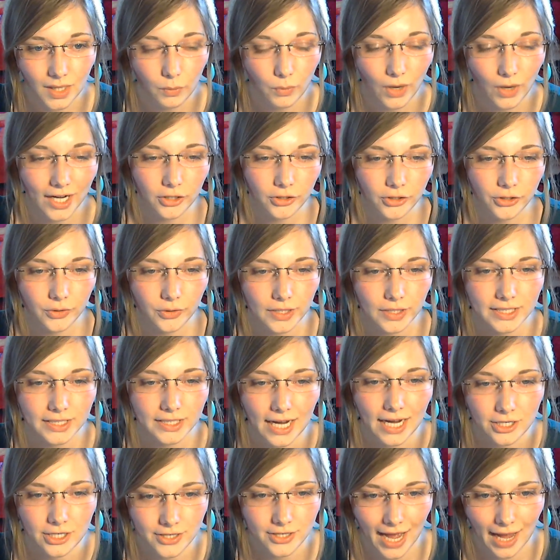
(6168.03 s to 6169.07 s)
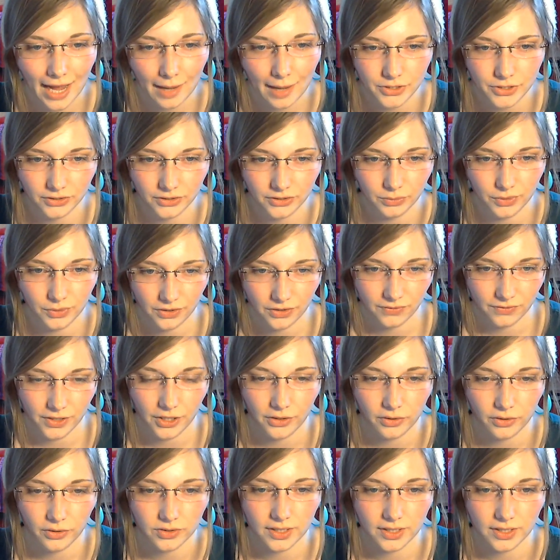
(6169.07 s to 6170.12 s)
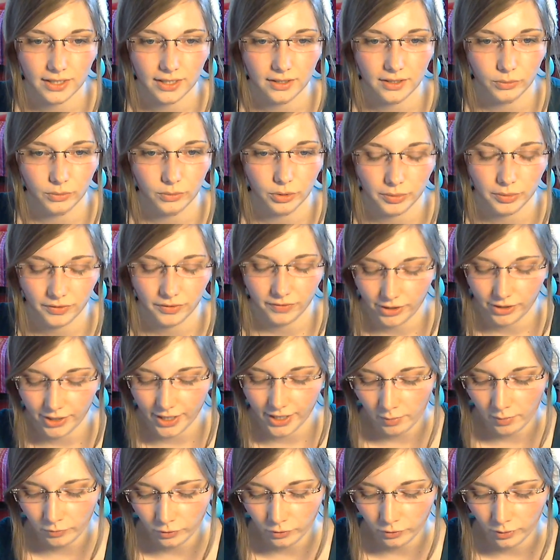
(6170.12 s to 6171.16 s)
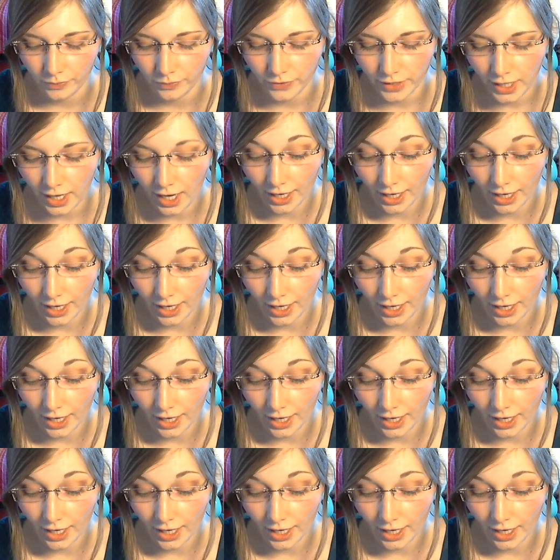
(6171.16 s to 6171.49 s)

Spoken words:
Why don't you attach captions with your videos? I think it will be very helpful.